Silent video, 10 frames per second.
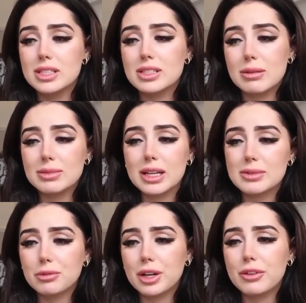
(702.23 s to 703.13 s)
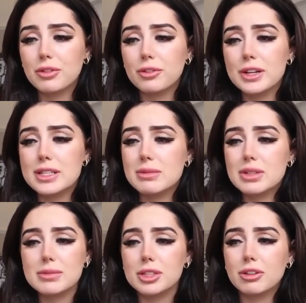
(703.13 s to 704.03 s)
Sometimes I'm grateful for it,
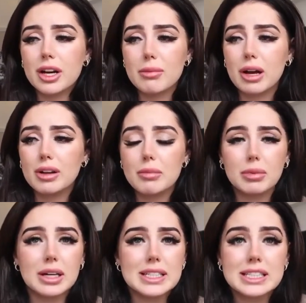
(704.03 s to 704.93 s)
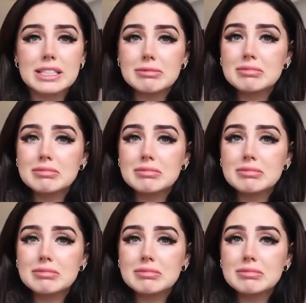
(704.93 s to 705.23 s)
sometimes I cry about it, but